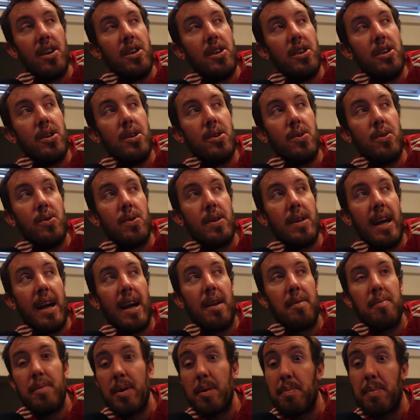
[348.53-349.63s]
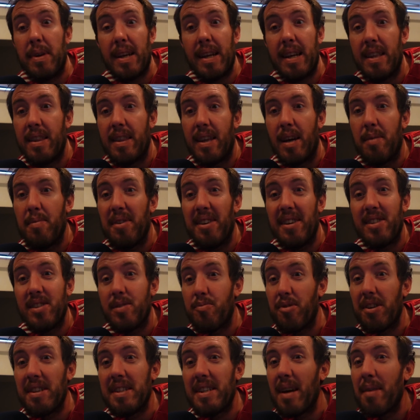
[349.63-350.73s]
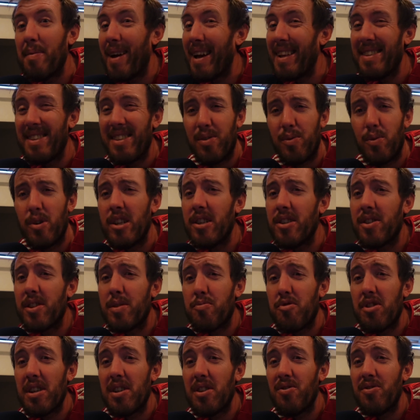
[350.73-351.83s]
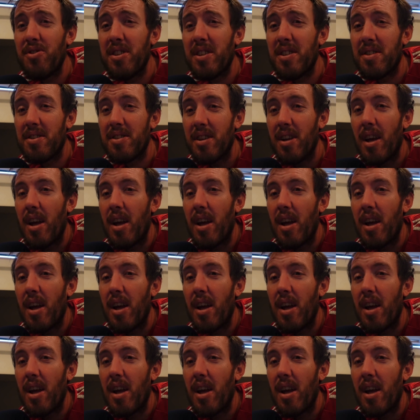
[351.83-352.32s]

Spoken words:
you can be picking them in springtime, hence the word spring onions.